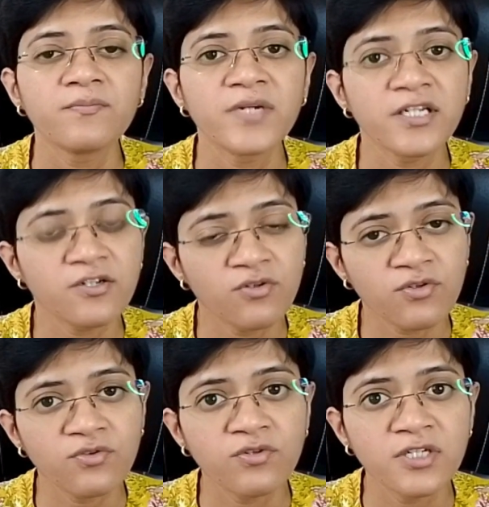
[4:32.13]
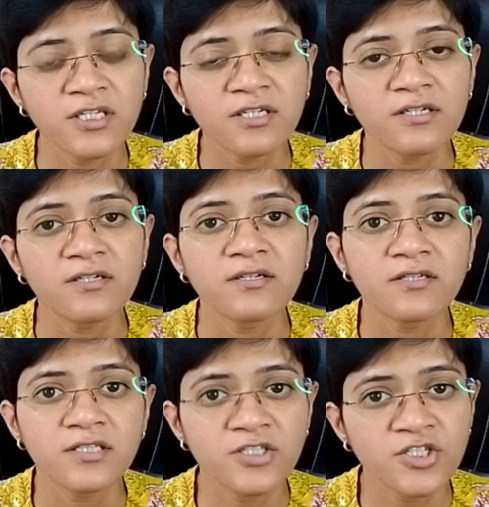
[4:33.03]
pericoronal,
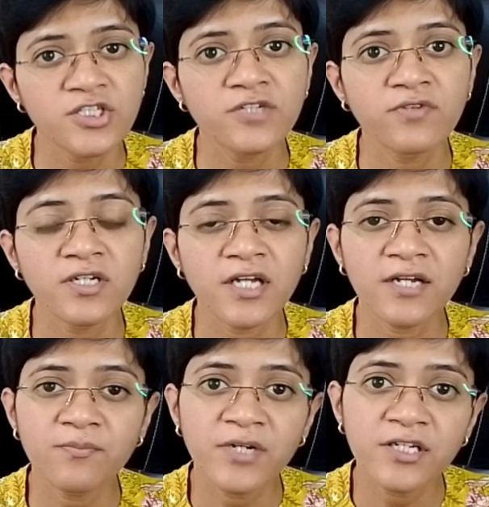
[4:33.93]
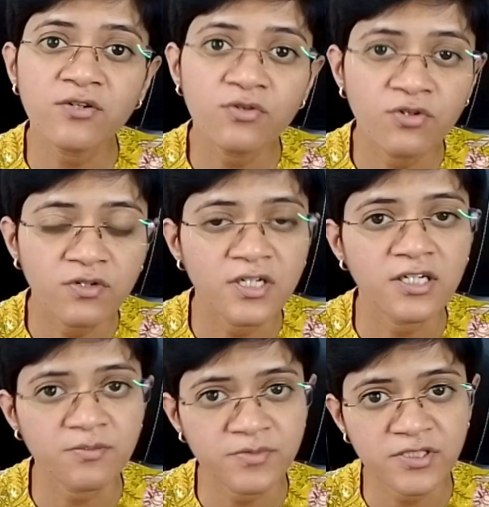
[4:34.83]
gingival and periodontal
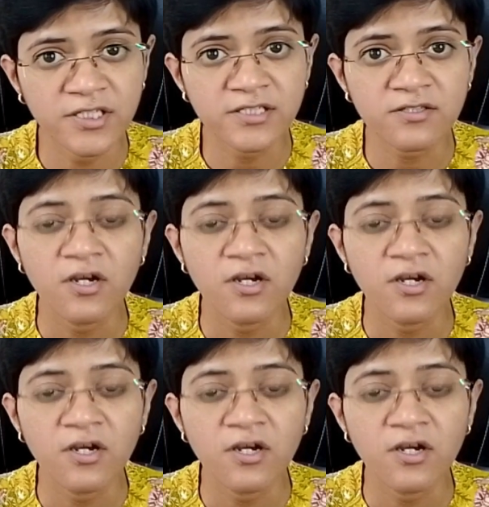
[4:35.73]
abscess,